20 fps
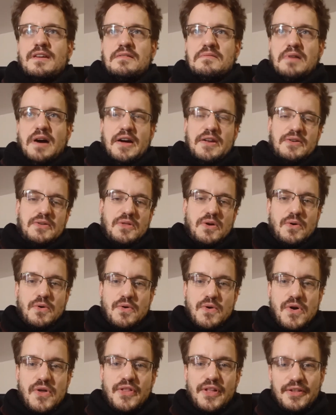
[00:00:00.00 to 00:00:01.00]
I don't know,
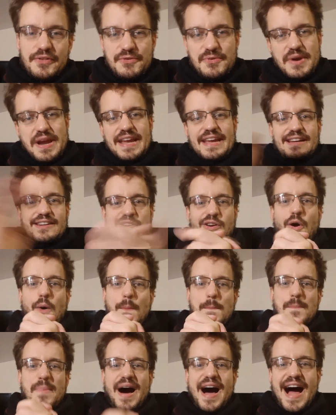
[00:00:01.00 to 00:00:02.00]
Ronald Reagan
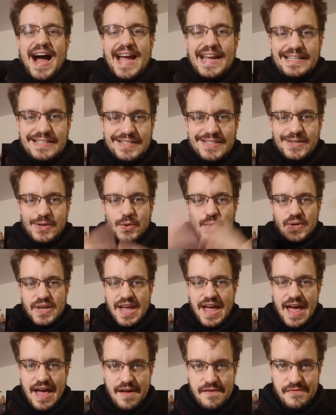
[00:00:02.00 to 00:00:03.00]
combined could
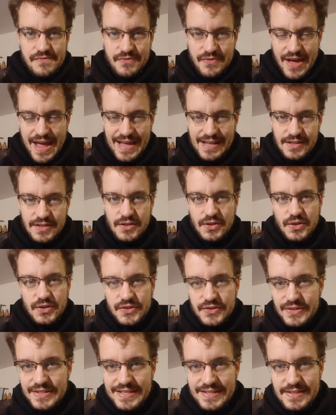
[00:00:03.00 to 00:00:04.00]
have
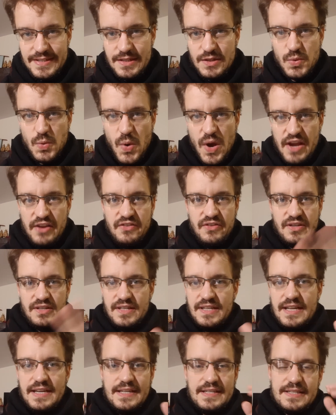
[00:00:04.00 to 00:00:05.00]
handled this
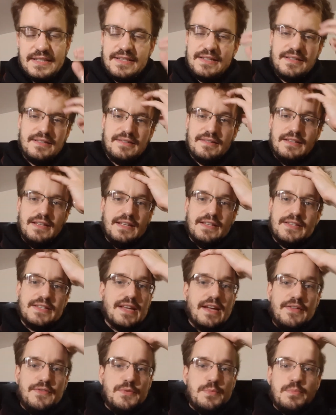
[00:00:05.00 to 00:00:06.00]
situation. That's
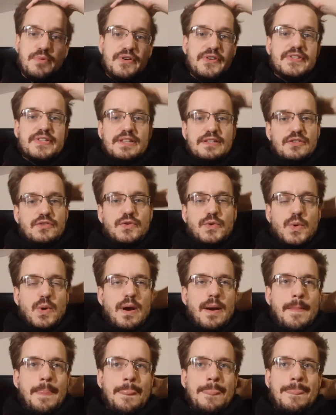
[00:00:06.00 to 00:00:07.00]
100% sure.